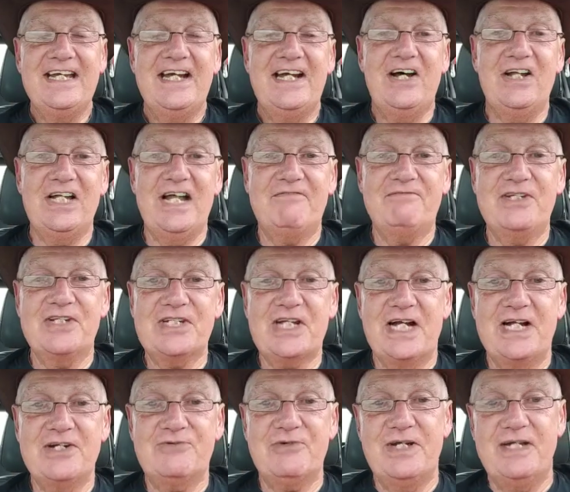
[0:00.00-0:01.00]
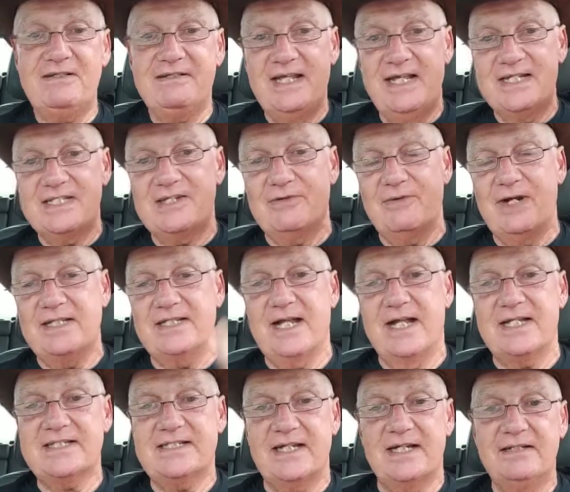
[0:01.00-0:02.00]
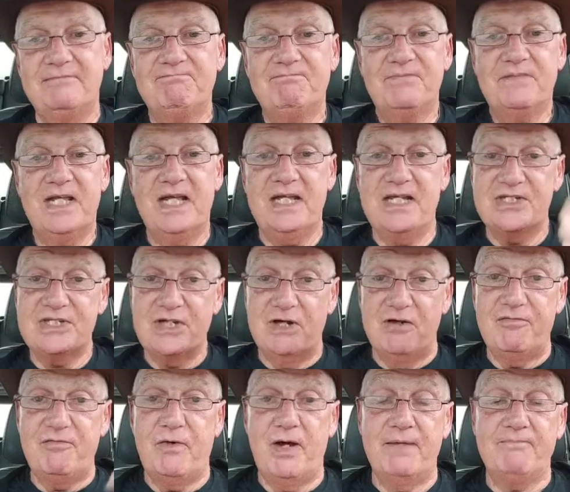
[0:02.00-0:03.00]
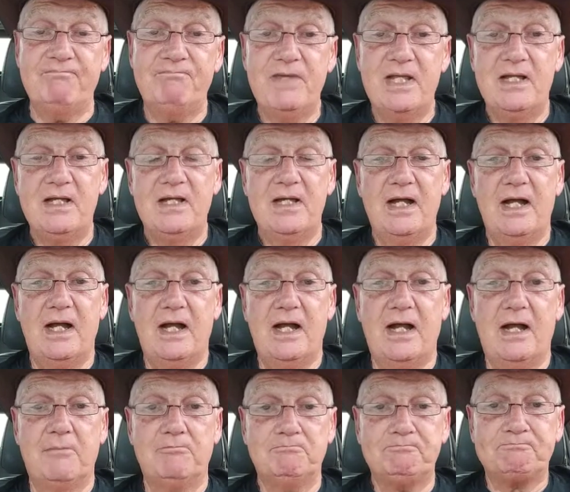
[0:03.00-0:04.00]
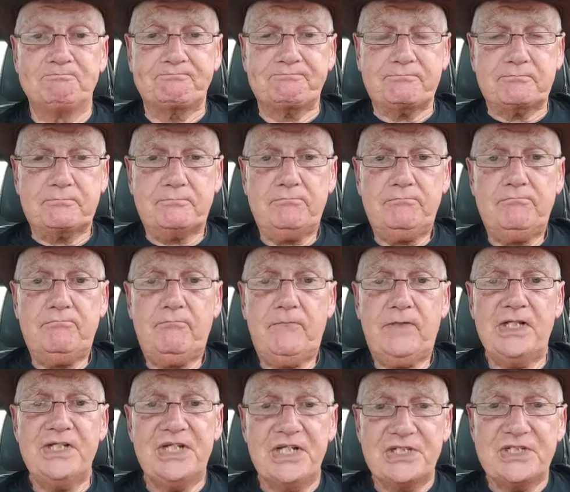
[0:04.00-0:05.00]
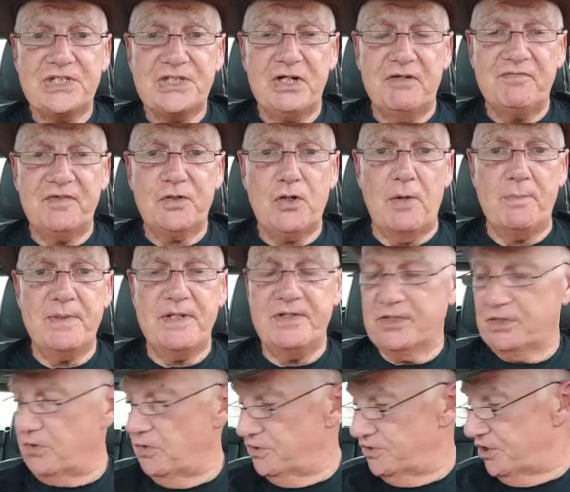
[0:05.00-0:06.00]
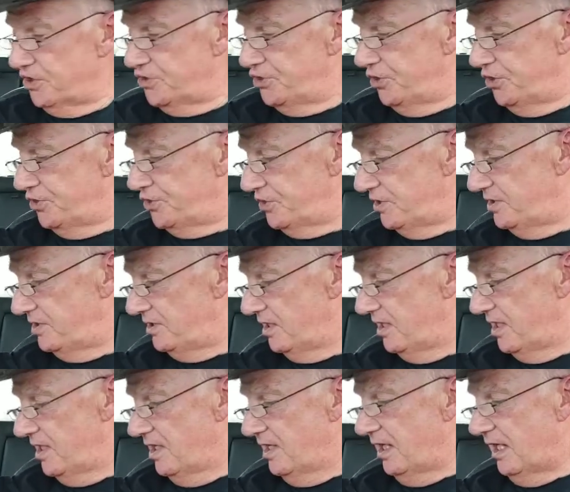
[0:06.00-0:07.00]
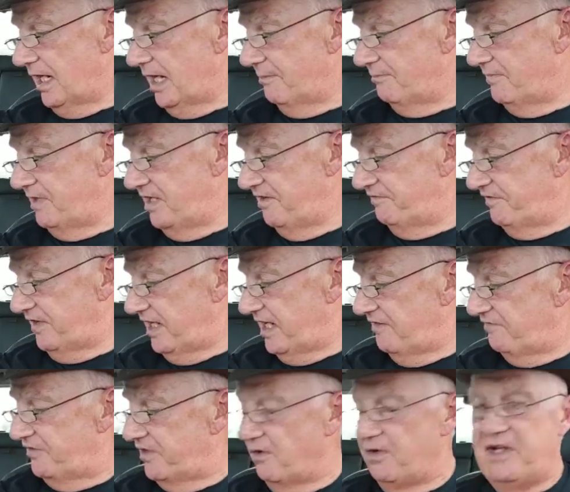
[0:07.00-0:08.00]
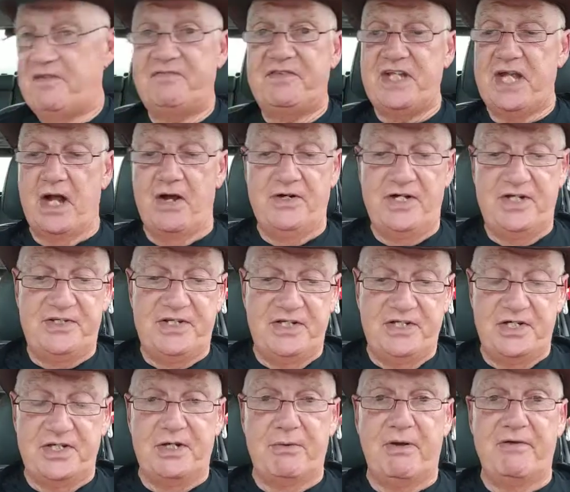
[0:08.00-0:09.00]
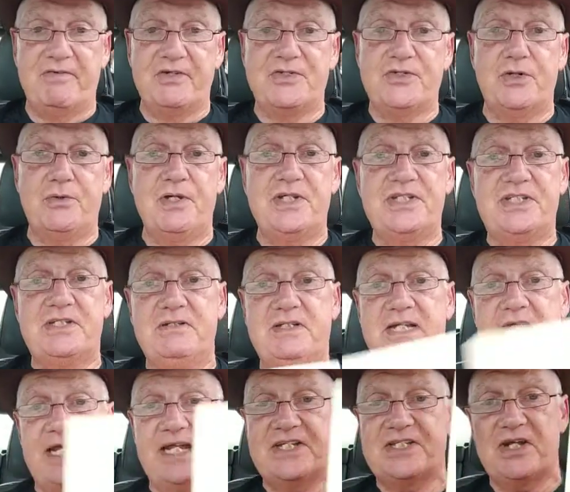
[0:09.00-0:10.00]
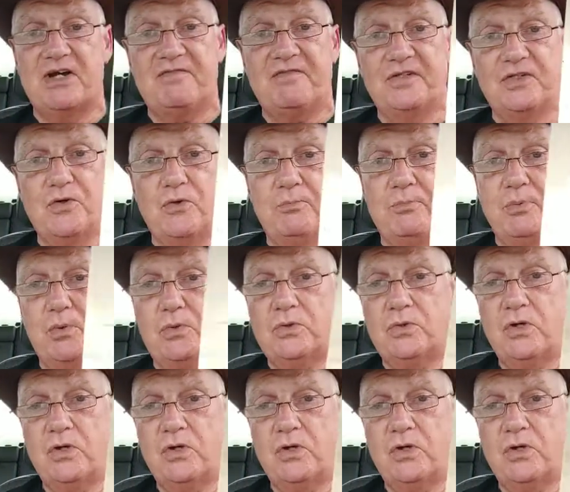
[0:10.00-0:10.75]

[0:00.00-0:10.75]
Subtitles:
I love this country. There's the red duster. Get yourself one. Get yourself a copy of the Constitution. If the only thing that you ever do is get yourself a little book